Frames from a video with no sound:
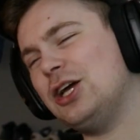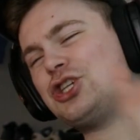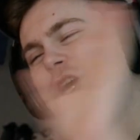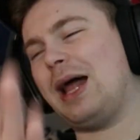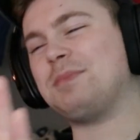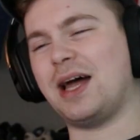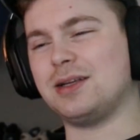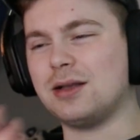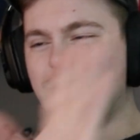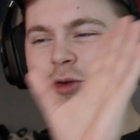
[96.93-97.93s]
Shut up,
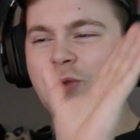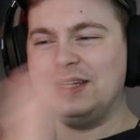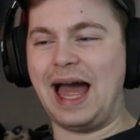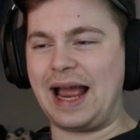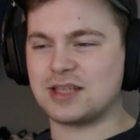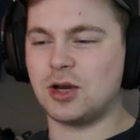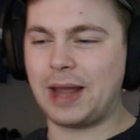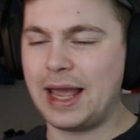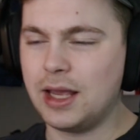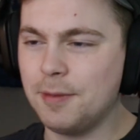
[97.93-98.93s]
Daniel. Relax,
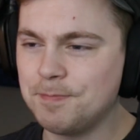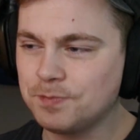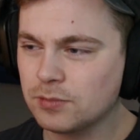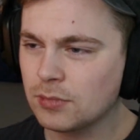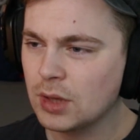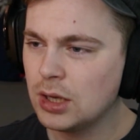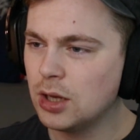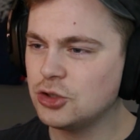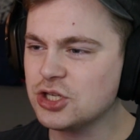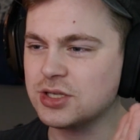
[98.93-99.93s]
okay?
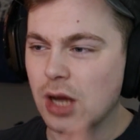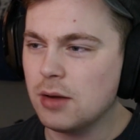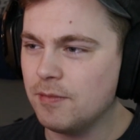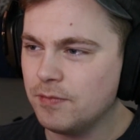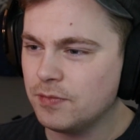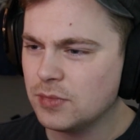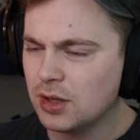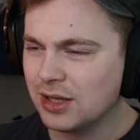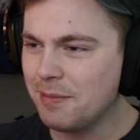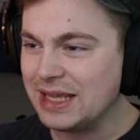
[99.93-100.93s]
Just
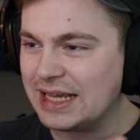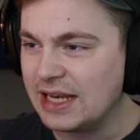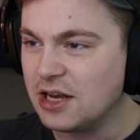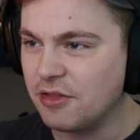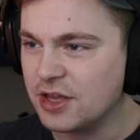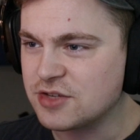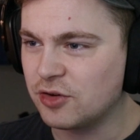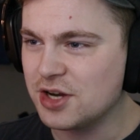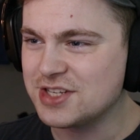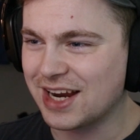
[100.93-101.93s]
let me get into this
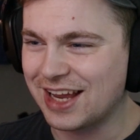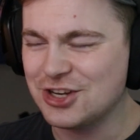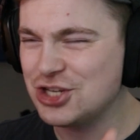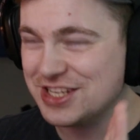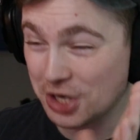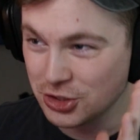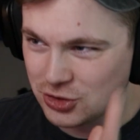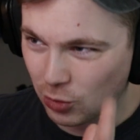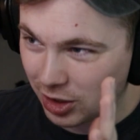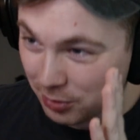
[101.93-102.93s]
for a second. She's
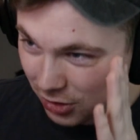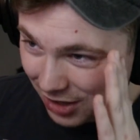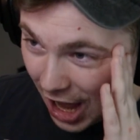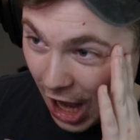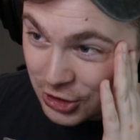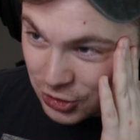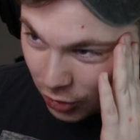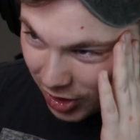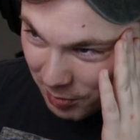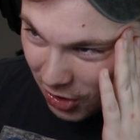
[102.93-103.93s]
adorable,
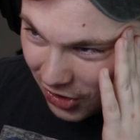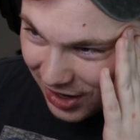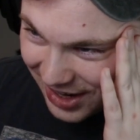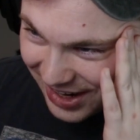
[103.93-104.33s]
adorable.